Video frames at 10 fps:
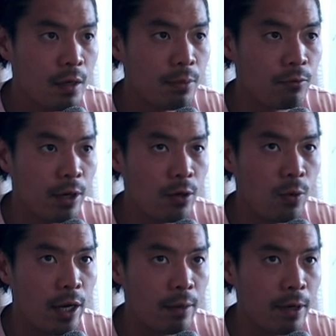but right
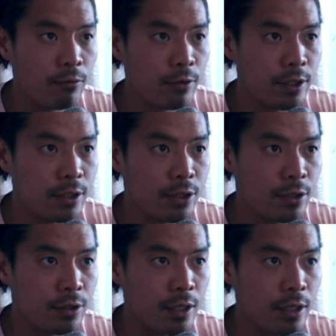away my wrist is
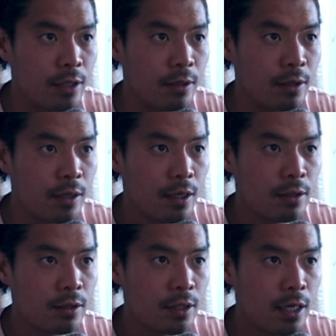turned. Like,
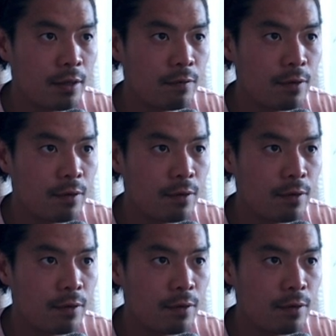look at that.